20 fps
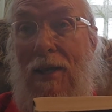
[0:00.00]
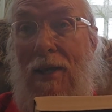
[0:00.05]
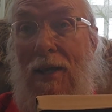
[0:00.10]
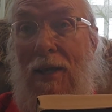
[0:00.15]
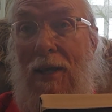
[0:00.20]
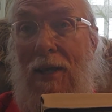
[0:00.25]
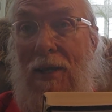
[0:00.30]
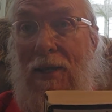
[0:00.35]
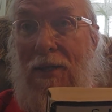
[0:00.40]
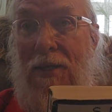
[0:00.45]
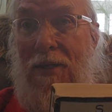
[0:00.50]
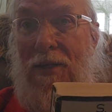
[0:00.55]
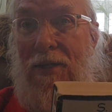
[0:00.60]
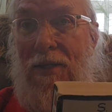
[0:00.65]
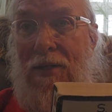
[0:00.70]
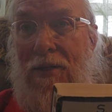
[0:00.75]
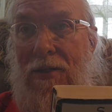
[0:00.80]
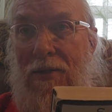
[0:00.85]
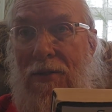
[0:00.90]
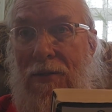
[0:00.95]

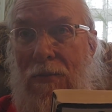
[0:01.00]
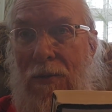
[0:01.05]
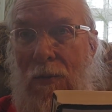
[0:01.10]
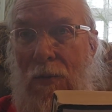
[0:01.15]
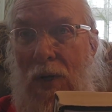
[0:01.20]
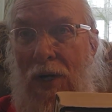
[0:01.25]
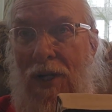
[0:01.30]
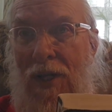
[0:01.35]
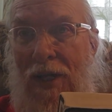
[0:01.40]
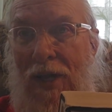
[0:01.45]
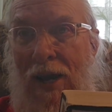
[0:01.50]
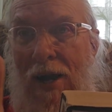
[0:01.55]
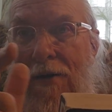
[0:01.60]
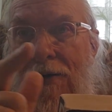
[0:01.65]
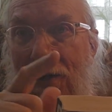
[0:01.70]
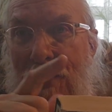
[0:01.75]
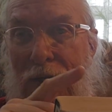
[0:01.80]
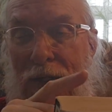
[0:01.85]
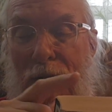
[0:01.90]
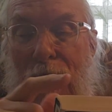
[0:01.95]
is one of the
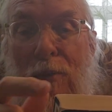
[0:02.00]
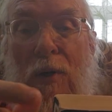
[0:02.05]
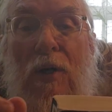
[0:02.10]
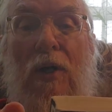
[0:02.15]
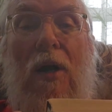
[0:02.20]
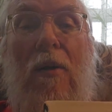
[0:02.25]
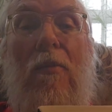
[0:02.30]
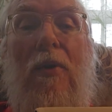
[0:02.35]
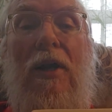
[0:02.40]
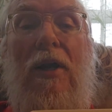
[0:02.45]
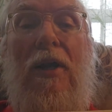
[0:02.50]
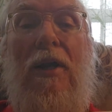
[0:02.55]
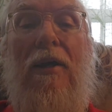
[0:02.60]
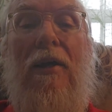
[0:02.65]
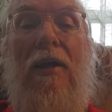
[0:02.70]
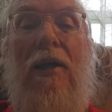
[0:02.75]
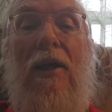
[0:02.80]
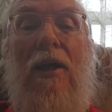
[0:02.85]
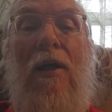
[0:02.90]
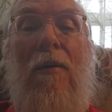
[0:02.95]
characters in the book I'm reading.
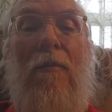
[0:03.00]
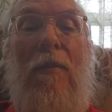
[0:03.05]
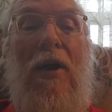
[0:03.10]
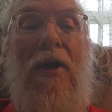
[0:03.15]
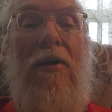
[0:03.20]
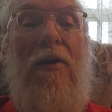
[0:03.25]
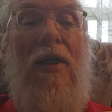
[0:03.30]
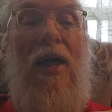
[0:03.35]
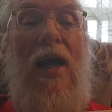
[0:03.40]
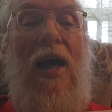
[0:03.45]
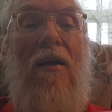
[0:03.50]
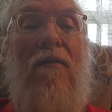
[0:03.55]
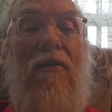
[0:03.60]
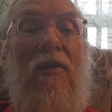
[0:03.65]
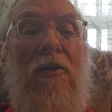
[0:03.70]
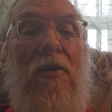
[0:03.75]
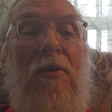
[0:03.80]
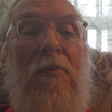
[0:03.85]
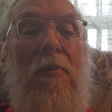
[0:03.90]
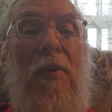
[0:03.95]
Michael
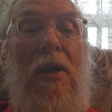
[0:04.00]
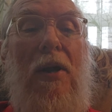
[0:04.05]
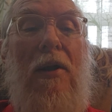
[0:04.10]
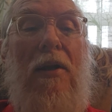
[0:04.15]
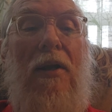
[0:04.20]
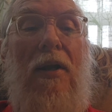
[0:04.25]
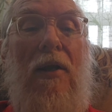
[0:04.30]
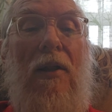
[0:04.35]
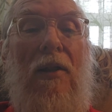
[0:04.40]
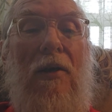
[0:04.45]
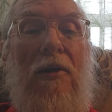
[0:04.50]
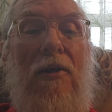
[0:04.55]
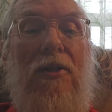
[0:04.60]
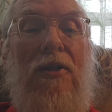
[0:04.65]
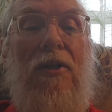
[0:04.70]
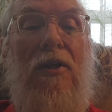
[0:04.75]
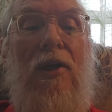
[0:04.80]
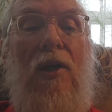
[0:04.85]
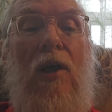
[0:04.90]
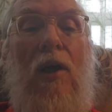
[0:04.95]
Havel's bear
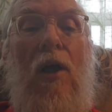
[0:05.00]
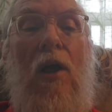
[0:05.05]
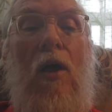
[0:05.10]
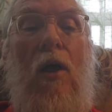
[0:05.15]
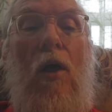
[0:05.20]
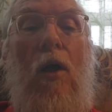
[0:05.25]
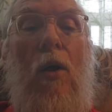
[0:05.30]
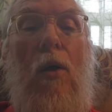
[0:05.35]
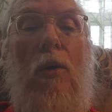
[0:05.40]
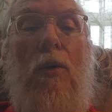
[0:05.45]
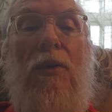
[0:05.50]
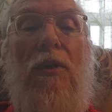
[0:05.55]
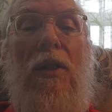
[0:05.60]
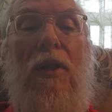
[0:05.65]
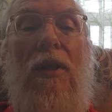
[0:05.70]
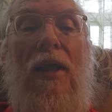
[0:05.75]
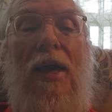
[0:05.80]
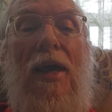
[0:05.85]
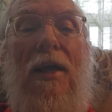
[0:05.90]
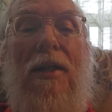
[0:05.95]
killers hold the
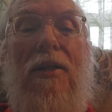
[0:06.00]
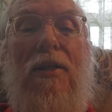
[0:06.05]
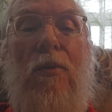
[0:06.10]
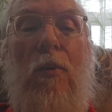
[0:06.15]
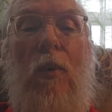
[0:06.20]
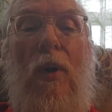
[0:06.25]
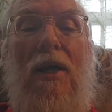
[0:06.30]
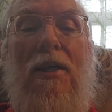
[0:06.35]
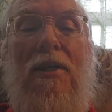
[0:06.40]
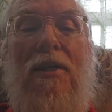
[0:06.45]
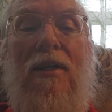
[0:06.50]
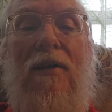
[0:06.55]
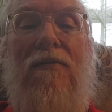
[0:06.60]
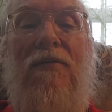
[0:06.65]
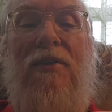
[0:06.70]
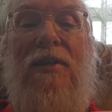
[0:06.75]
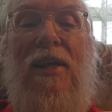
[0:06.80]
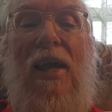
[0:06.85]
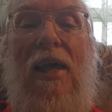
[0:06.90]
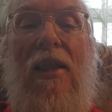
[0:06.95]
lands west of
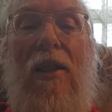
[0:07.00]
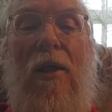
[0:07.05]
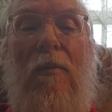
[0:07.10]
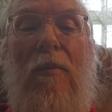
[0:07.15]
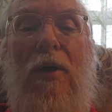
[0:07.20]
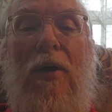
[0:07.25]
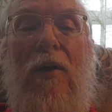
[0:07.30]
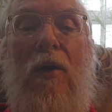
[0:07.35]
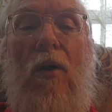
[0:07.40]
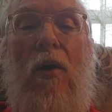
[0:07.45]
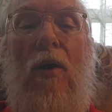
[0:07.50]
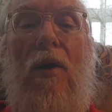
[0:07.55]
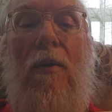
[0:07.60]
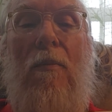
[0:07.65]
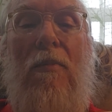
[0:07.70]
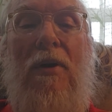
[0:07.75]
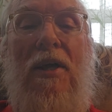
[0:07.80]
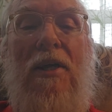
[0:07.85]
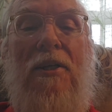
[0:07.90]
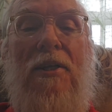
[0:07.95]
Salem
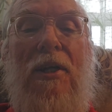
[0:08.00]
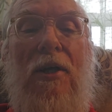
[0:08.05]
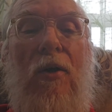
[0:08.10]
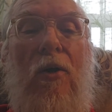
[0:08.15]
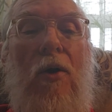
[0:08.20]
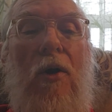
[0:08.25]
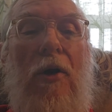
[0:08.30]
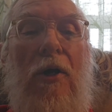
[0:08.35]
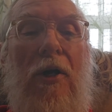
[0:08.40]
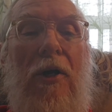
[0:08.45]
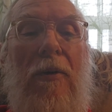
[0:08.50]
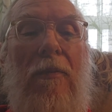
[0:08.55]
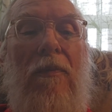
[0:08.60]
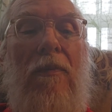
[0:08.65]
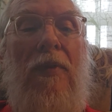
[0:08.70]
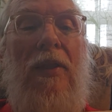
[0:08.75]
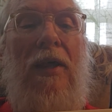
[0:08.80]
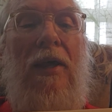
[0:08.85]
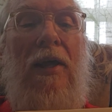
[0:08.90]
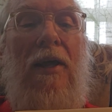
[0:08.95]
in peace and order.
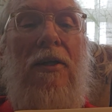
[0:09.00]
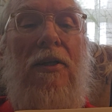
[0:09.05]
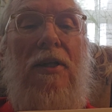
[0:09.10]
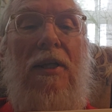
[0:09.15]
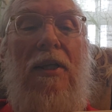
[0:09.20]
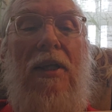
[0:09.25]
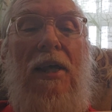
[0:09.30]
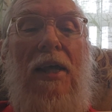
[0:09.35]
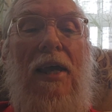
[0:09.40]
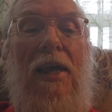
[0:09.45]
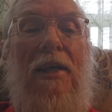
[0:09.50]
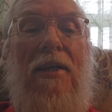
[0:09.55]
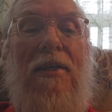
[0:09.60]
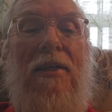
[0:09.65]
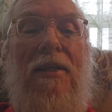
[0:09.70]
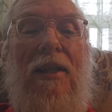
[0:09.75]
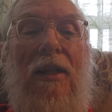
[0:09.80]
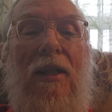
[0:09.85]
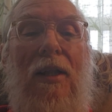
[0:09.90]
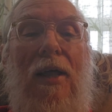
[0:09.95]
To the
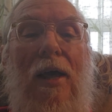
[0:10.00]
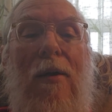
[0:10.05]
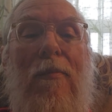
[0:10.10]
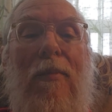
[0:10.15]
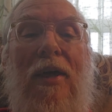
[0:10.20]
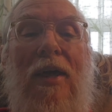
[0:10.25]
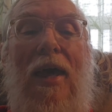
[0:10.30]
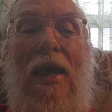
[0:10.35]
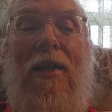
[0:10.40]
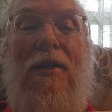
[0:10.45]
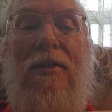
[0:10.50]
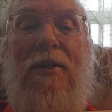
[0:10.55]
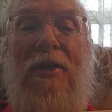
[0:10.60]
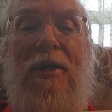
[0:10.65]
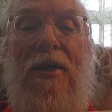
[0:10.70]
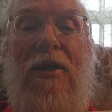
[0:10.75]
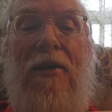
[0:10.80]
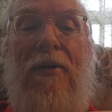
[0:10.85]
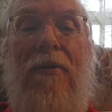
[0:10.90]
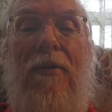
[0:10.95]
east, the clan
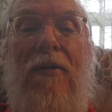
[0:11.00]
Mackenzie